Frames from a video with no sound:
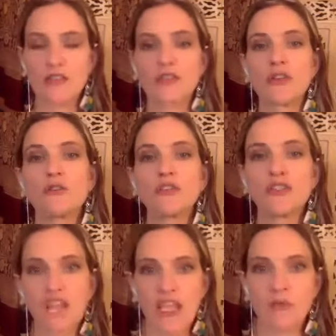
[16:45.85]
There's no
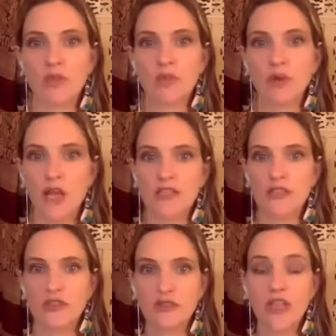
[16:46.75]
shame in the
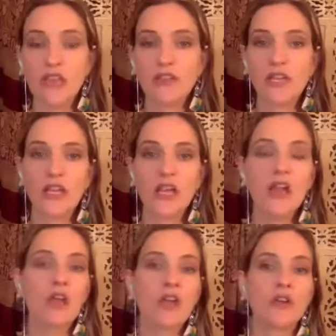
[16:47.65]
process of healing,
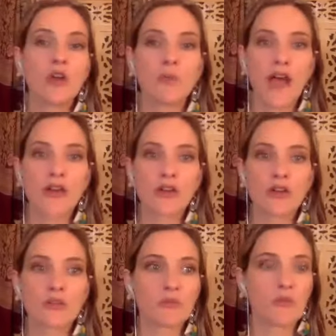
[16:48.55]
no
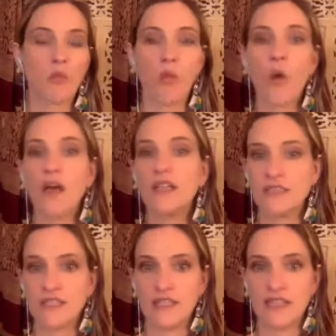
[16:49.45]
matter what
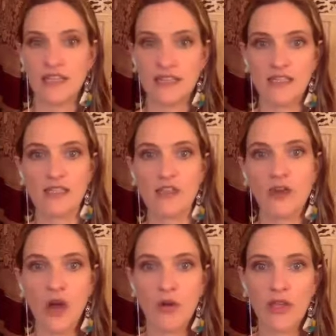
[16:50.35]
it is that
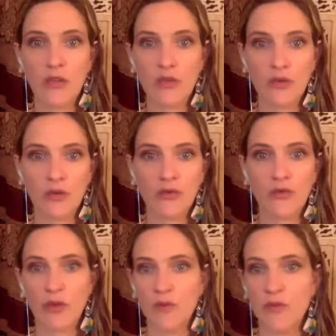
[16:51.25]
you're going through,
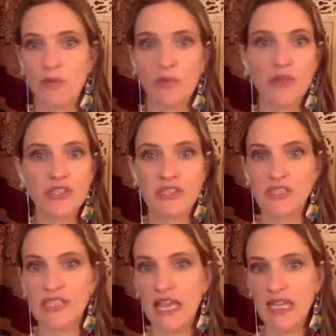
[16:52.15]
from the most
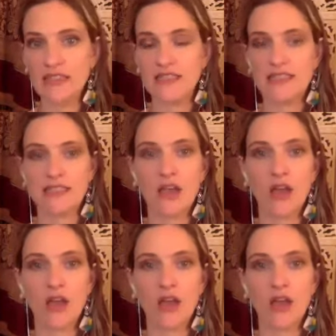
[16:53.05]
intense,